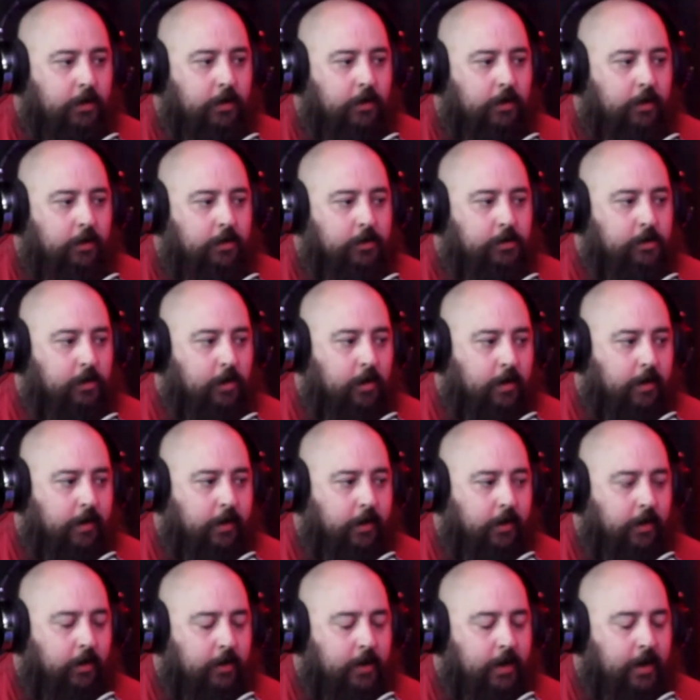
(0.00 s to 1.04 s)
so I'm going to
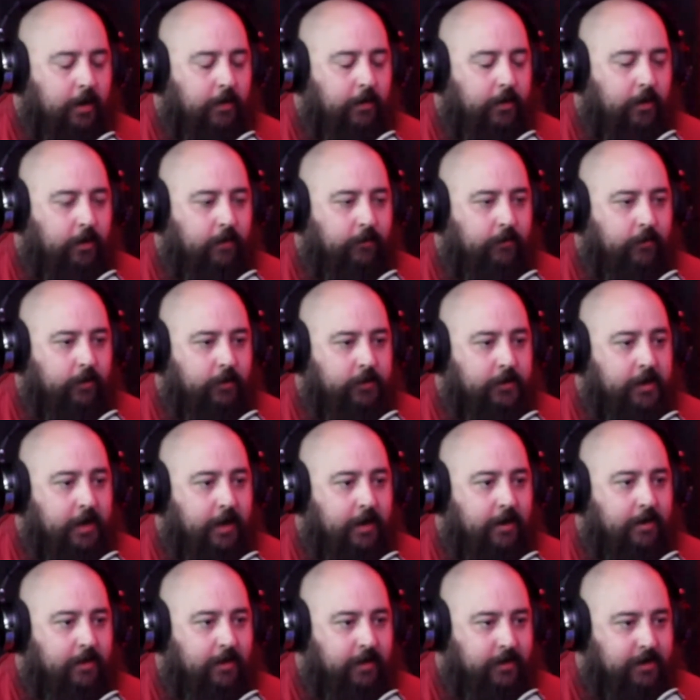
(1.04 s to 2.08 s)
go down there for Day
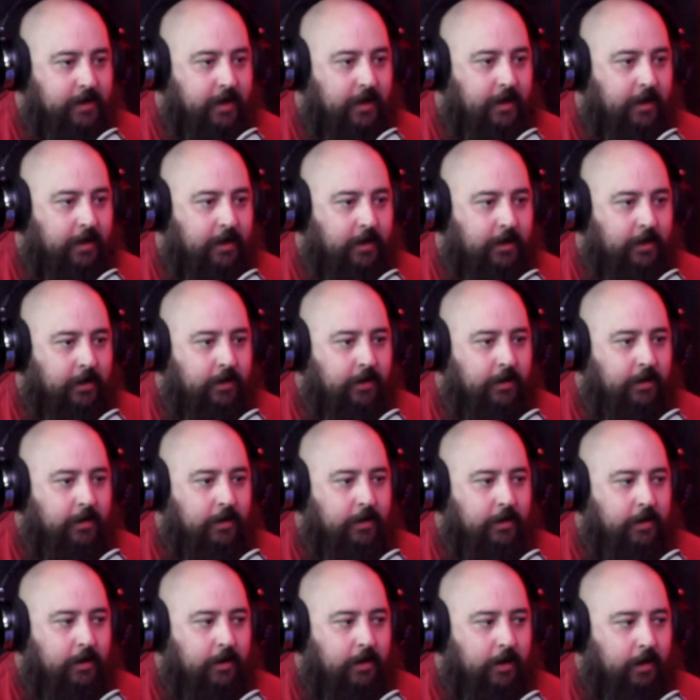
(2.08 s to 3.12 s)
of the Dead,
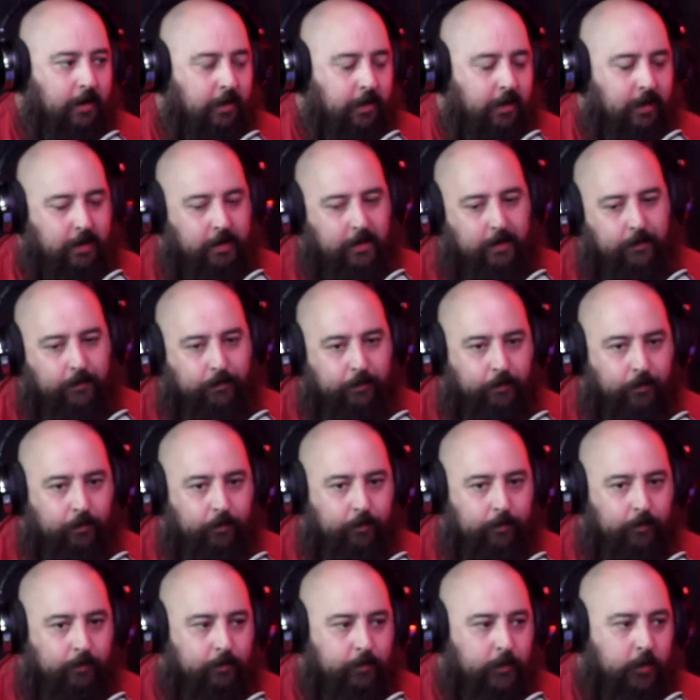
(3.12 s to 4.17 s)
and then
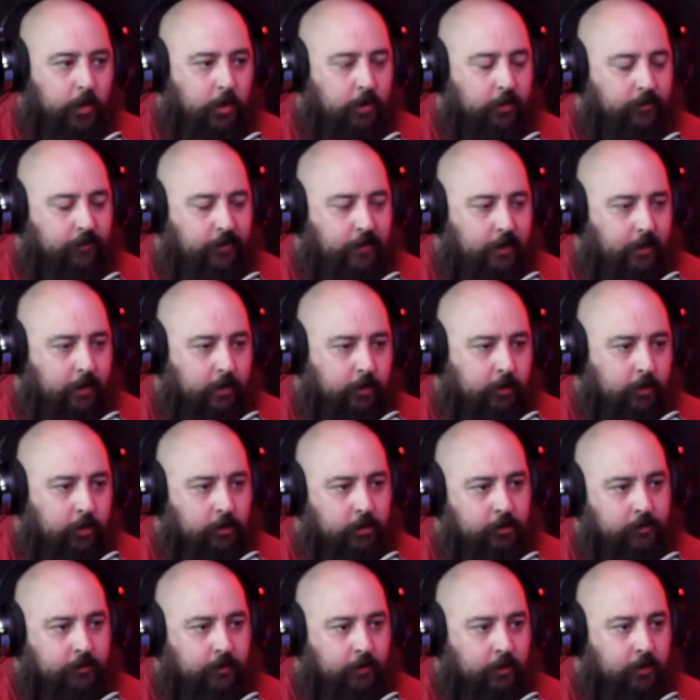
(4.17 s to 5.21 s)
go to
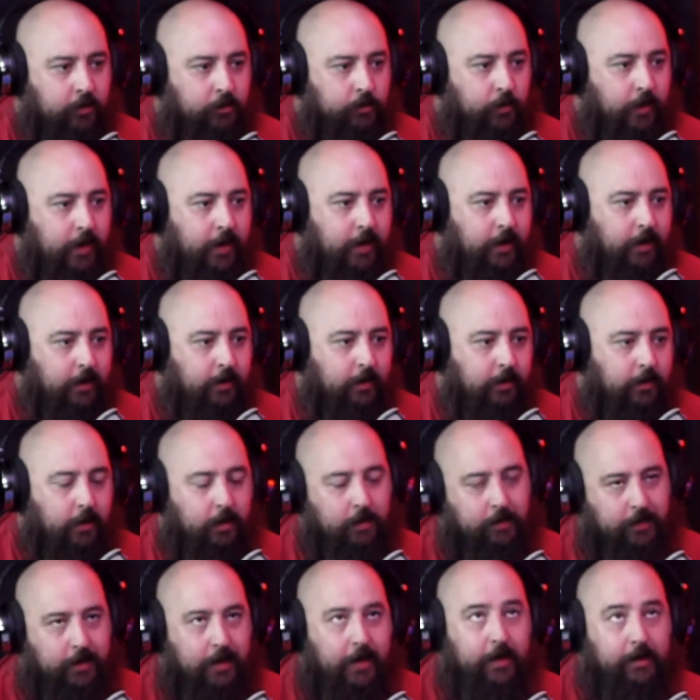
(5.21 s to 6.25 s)
Veracruz for his wedding. I
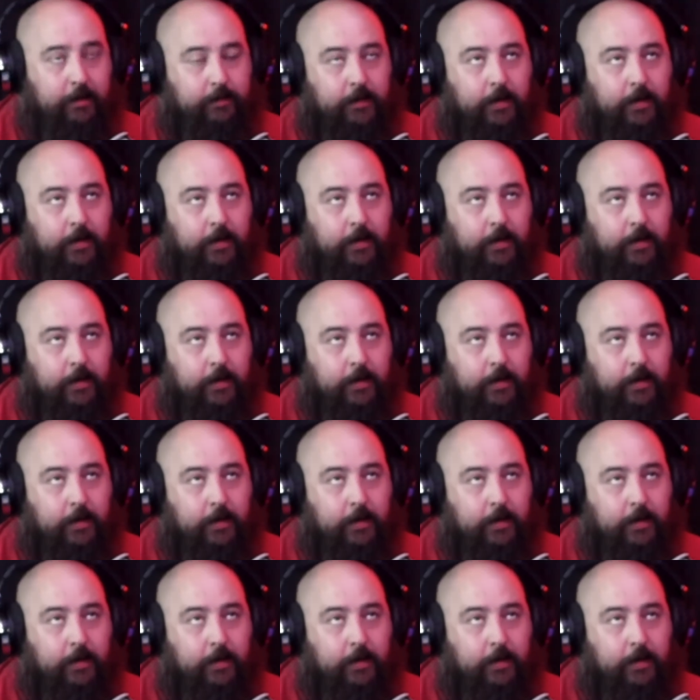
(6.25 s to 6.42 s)
mean,